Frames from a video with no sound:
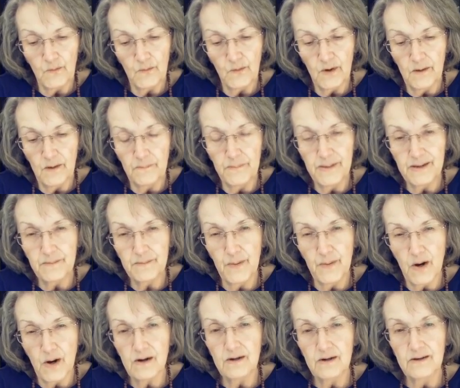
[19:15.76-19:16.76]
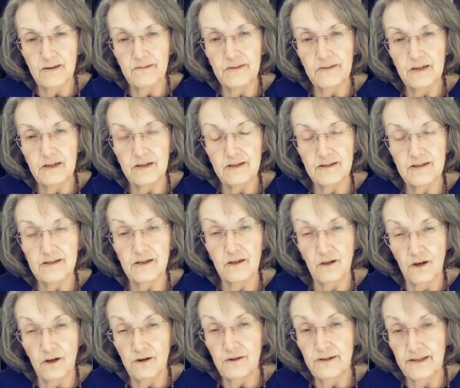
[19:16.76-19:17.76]
a big part of it is
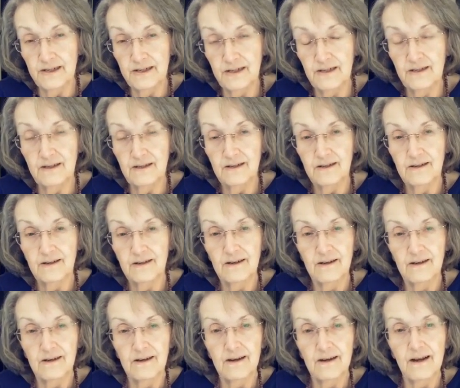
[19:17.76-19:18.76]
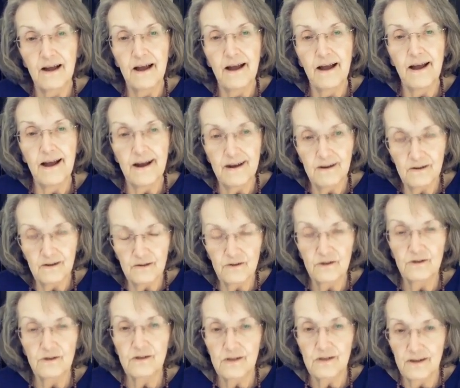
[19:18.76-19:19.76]
learning how
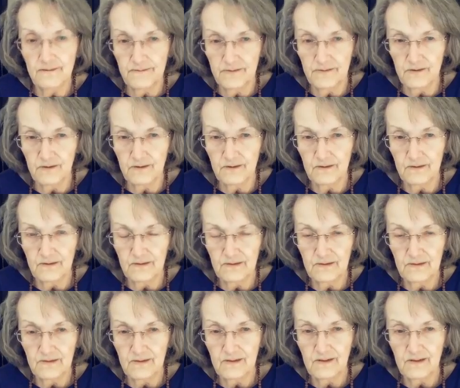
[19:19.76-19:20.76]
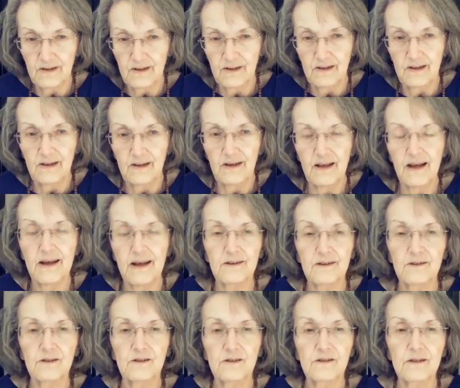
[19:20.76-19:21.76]
to suffer
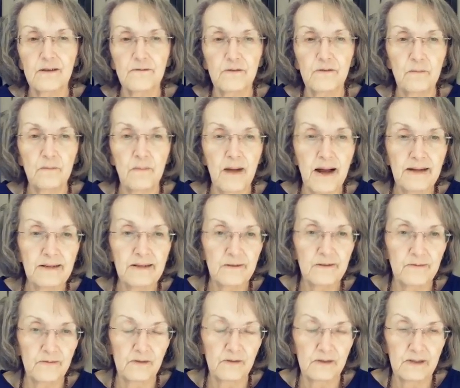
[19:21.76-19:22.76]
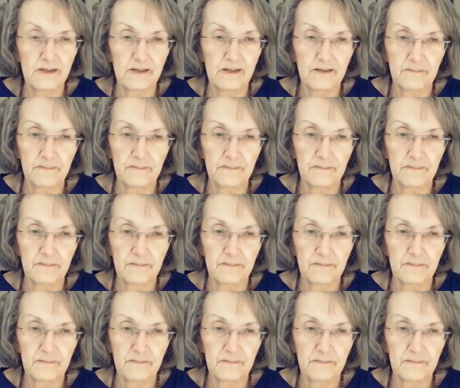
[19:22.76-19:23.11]
mindfully,